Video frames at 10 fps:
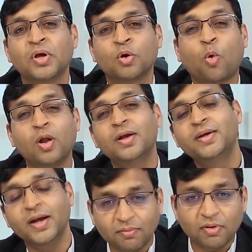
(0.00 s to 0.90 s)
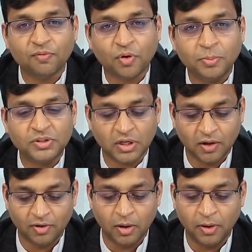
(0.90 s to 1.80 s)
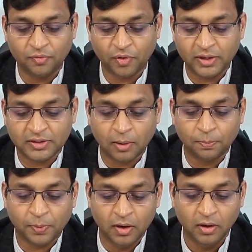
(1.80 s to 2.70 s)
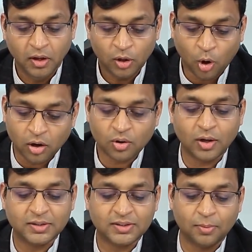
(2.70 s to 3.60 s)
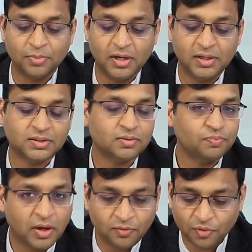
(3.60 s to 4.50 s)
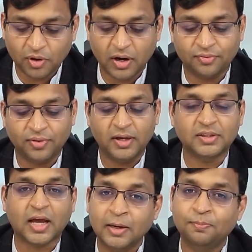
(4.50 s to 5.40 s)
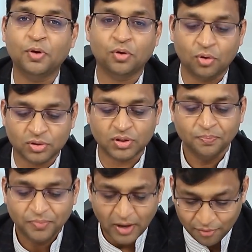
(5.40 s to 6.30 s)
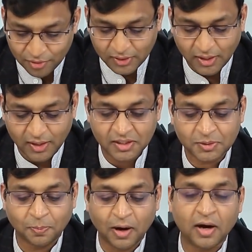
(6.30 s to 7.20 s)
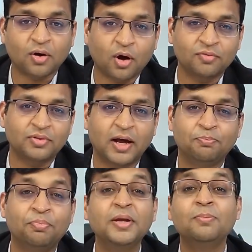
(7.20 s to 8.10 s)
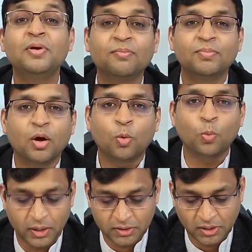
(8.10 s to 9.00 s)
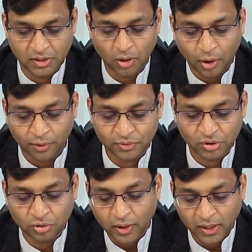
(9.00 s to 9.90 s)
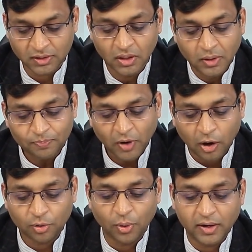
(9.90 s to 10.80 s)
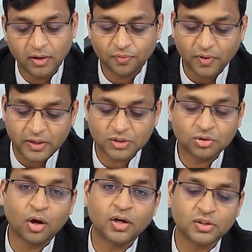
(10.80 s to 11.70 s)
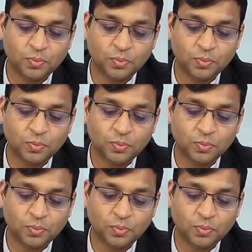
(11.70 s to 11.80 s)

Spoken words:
qualitative information available? For example, con call summaries, infographics, IPO notes. Everything is part of that premium version of StockEdge. How do I identify stocks